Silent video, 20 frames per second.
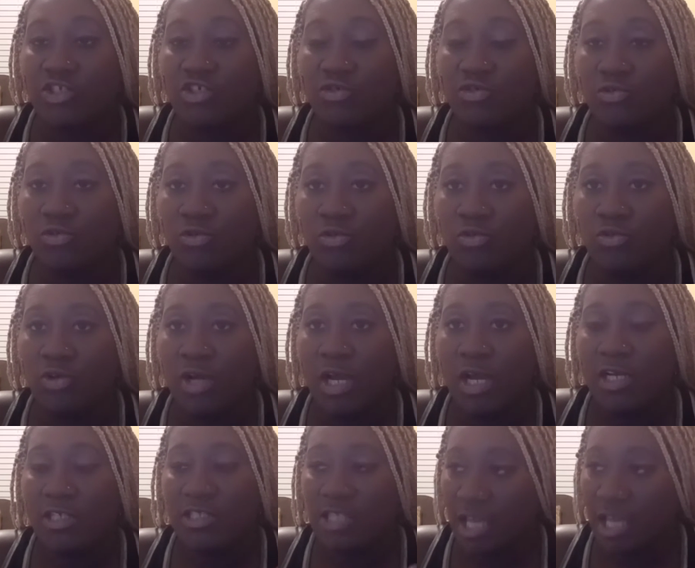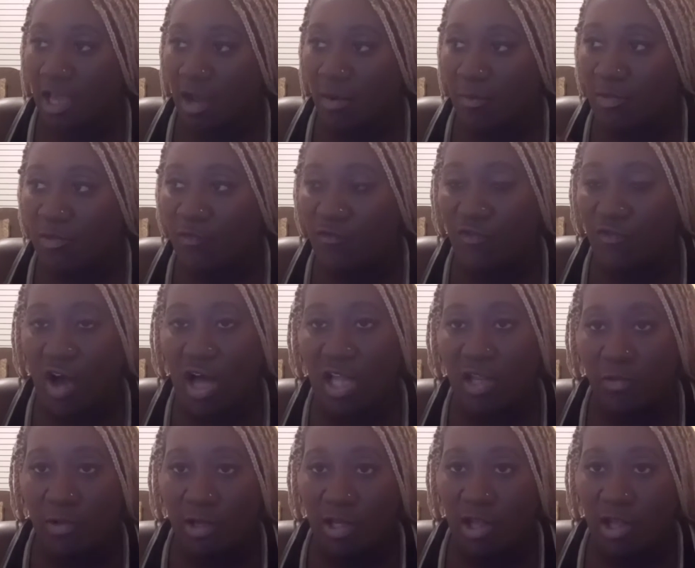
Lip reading: tool to help you follow